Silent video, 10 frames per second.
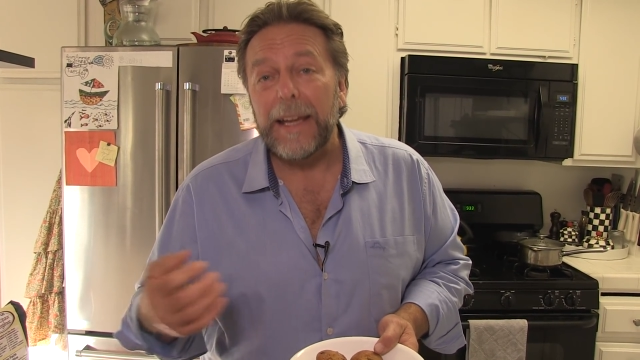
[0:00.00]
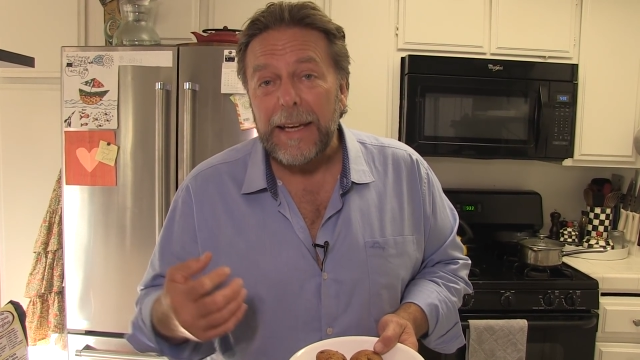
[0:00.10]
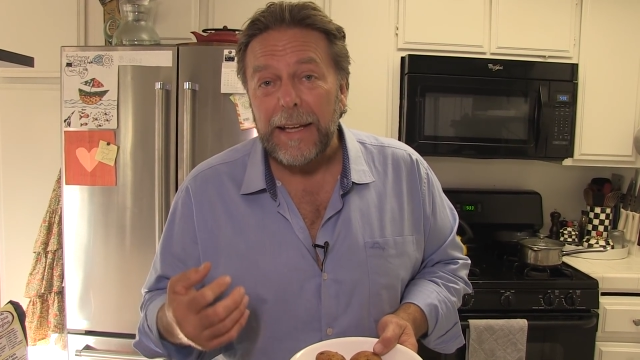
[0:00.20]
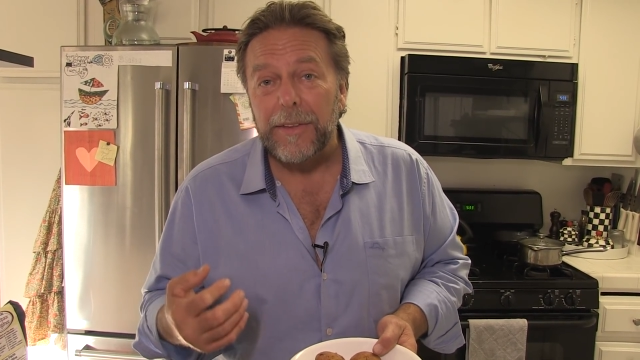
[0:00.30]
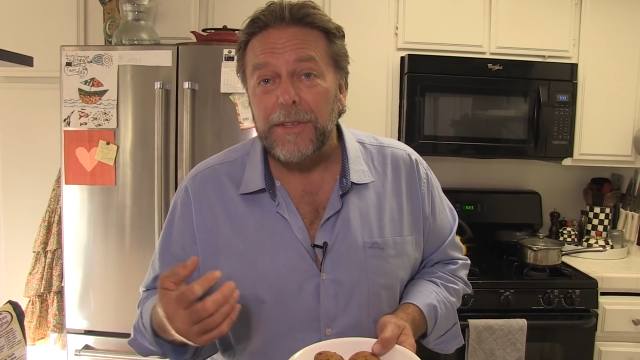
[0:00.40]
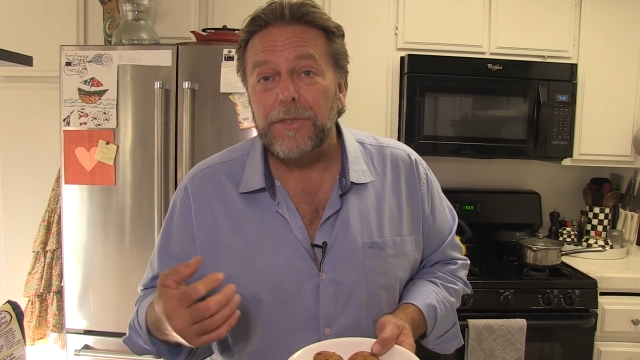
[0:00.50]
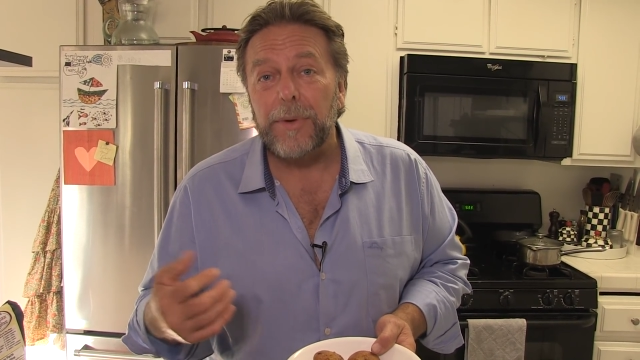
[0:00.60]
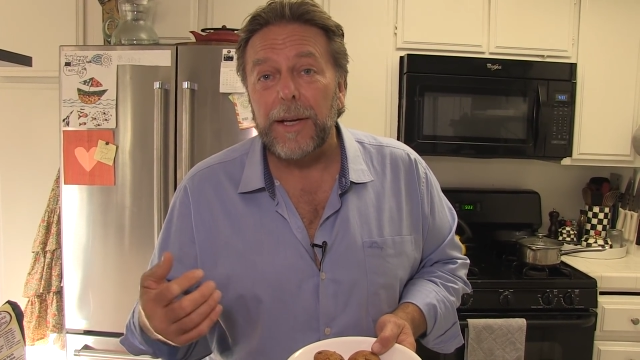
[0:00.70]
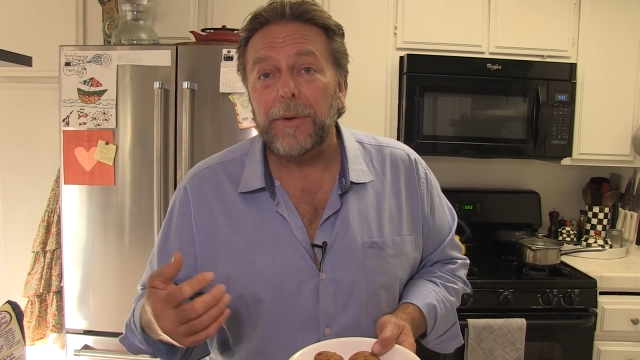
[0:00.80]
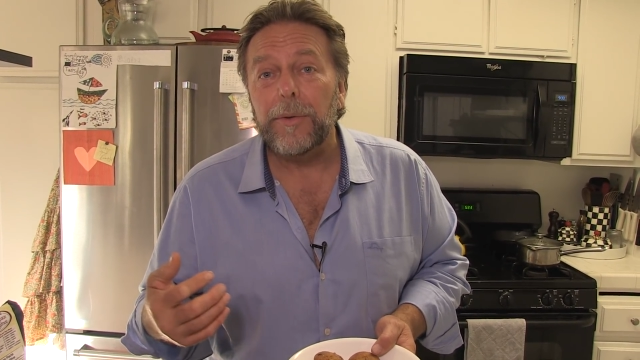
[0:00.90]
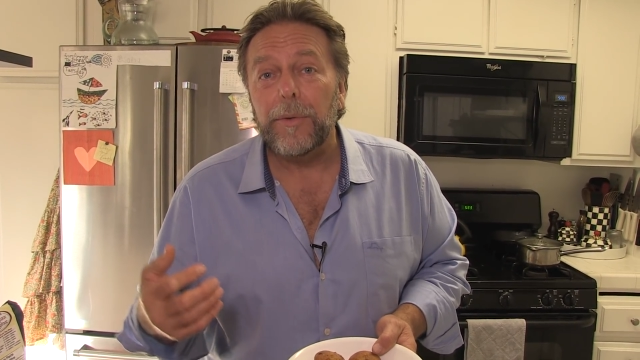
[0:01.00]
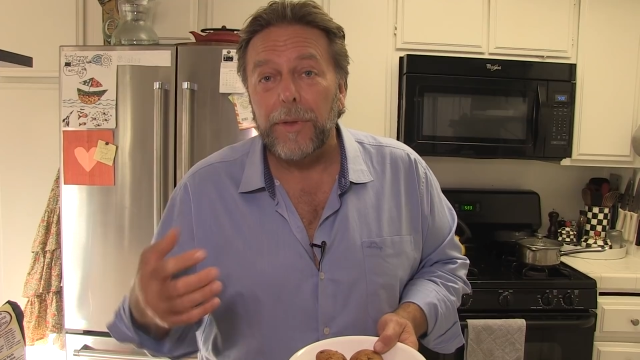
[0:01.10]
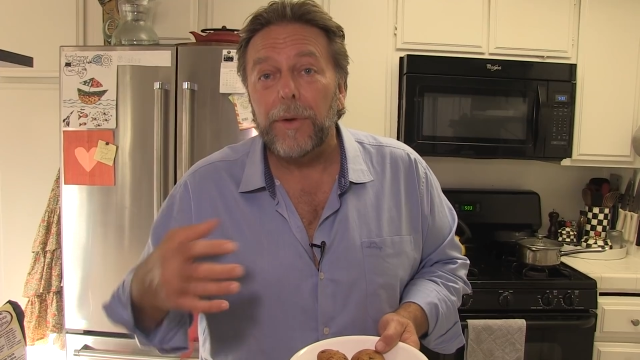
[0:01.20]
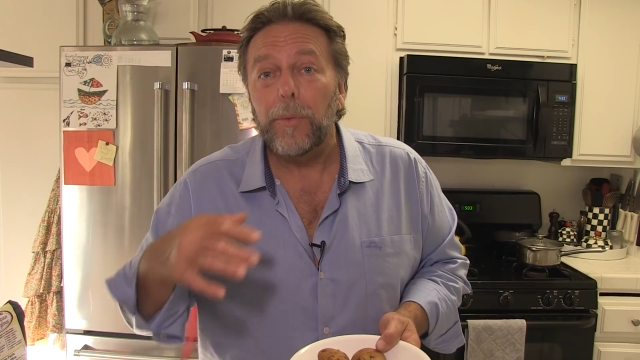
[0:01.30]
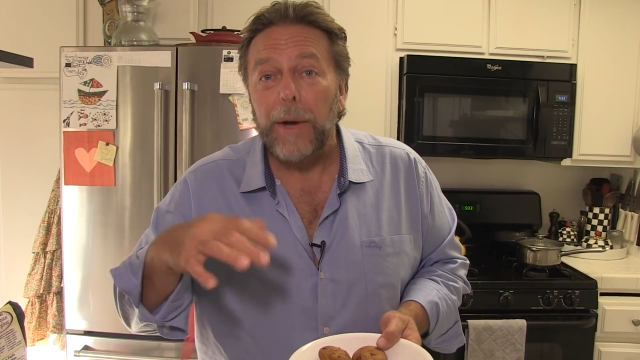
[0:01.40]
eating
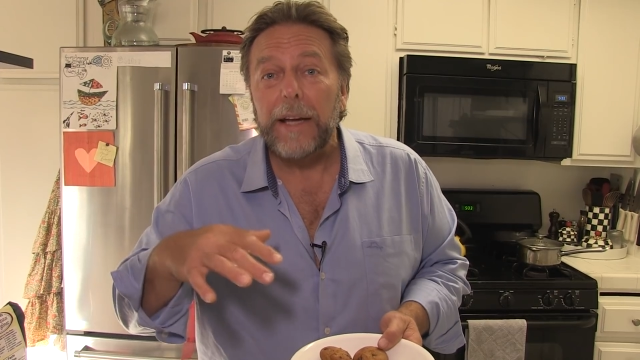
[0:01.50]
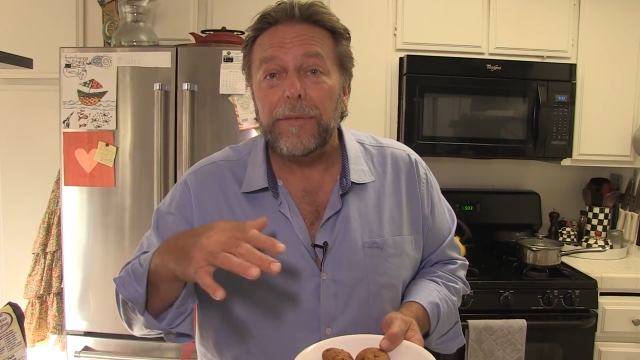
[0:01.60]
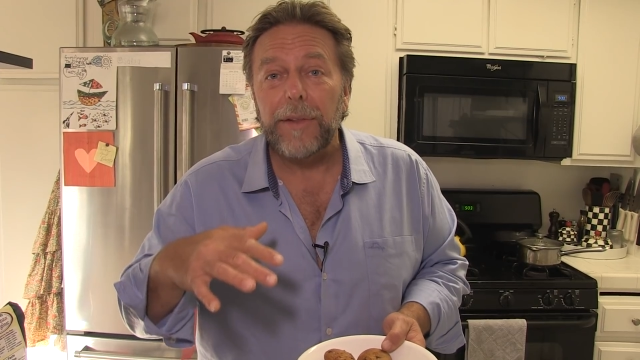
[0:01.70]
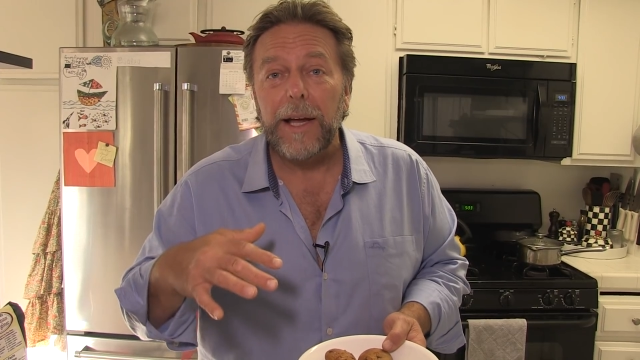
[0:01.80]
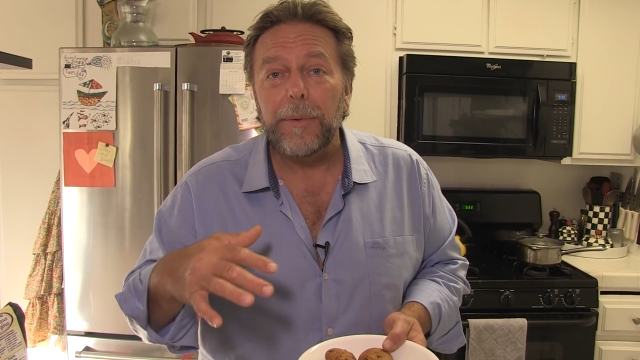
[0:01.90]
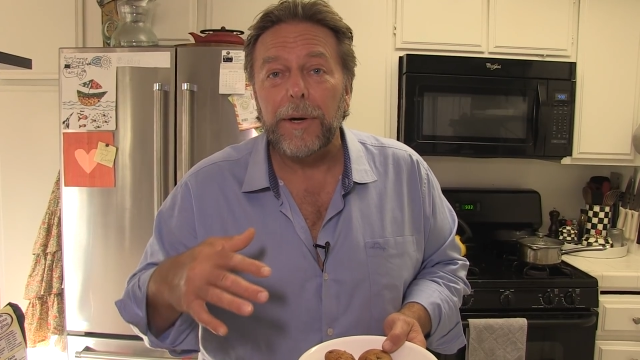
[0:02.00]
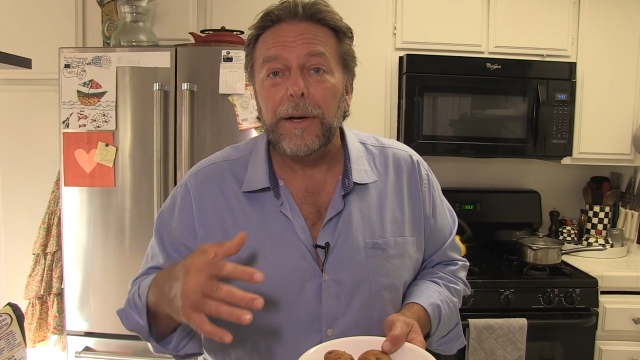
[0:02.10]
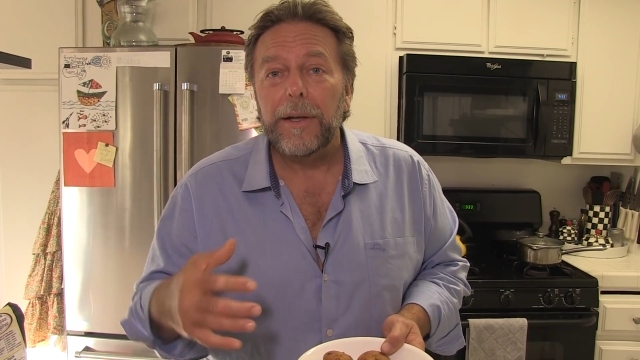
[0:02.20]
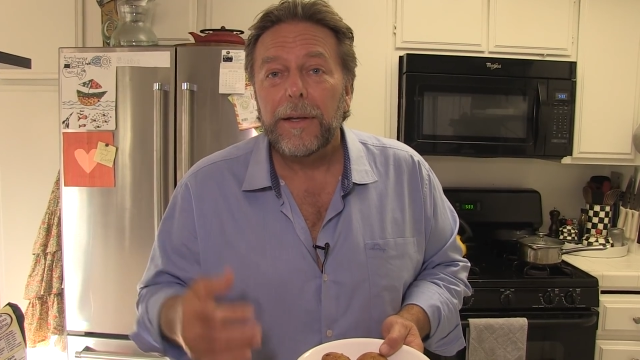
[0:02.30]
the white flour.